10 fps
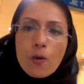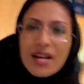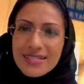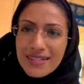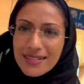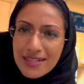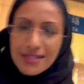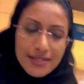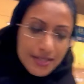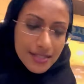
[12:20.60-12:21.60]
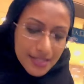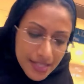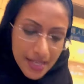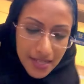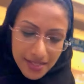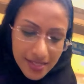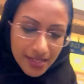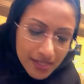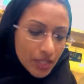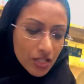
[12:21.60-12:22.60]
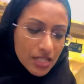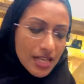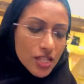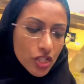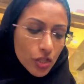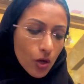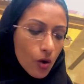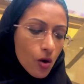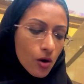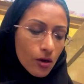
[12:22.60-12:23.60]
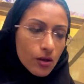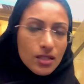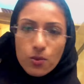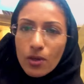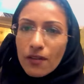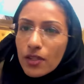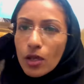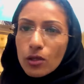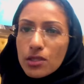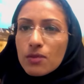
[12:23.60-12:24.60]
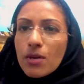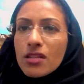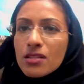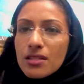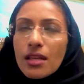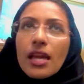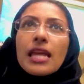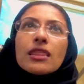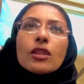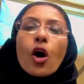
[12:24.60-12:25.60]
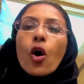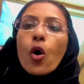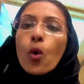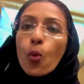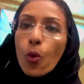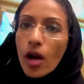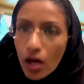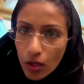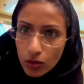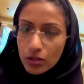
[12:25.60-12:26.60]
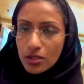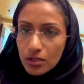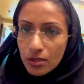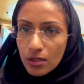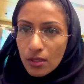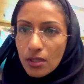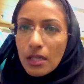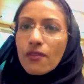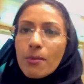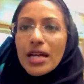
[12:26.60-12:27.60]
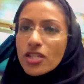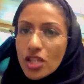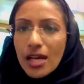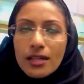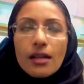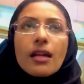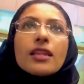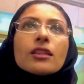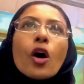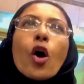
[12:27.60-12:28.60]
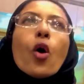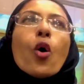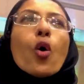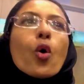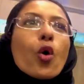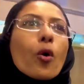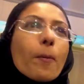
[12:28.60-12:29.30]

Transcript: quite excited to see it because, as you know, it's one of the oldest mosques in the whole world. Never mind China, in the whole